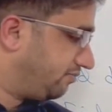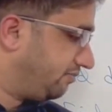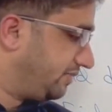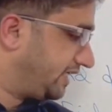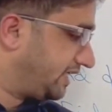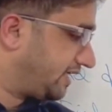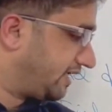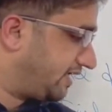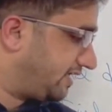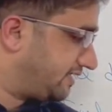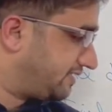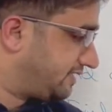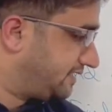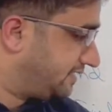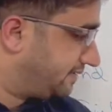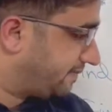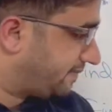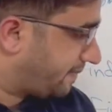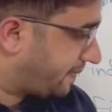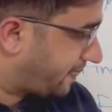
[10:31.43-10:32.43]
Because
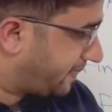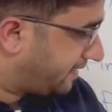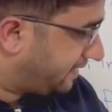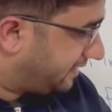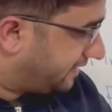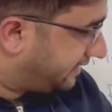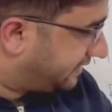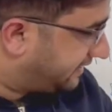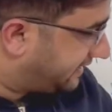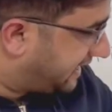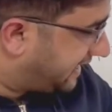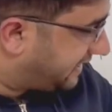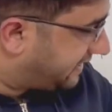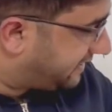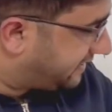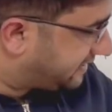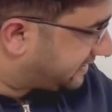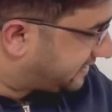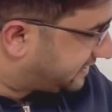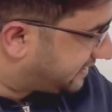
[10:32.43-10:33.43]
that
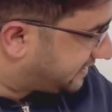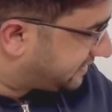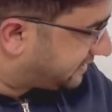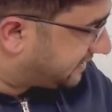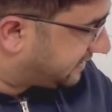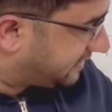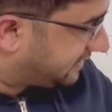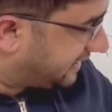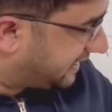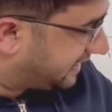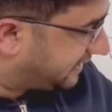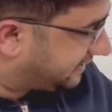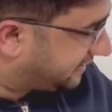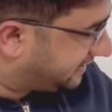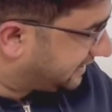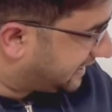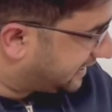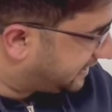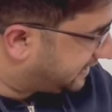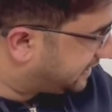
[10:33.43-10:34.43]
distance, that
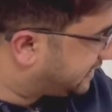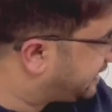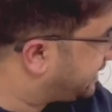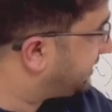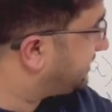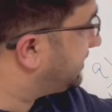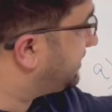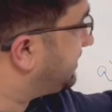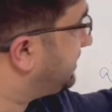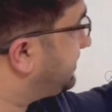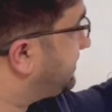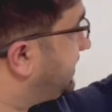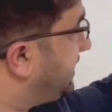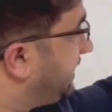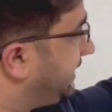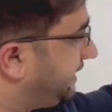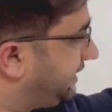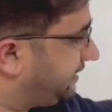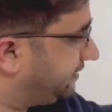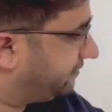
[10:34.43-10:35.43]
direction is
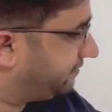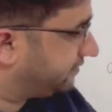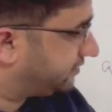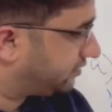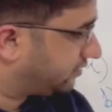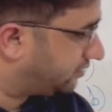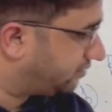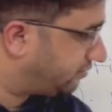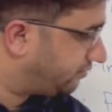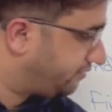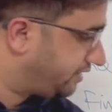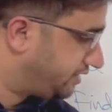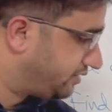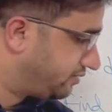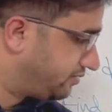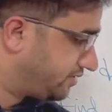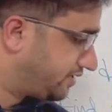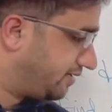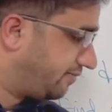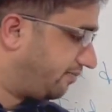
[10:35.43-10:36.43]
negative. So we
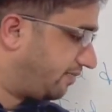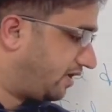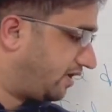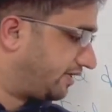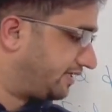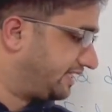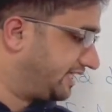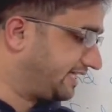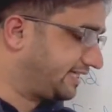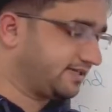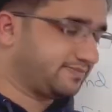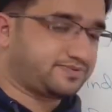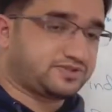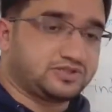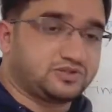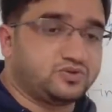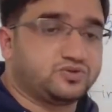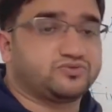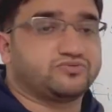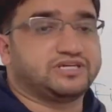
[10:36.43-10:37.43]
use the mod, that
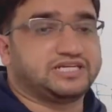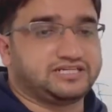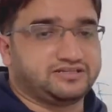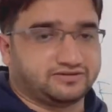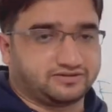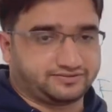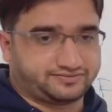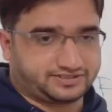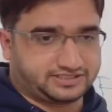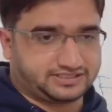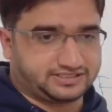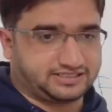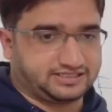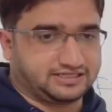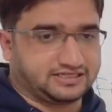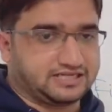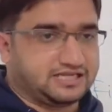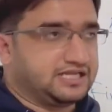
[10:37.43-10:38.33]
absolute value of 30.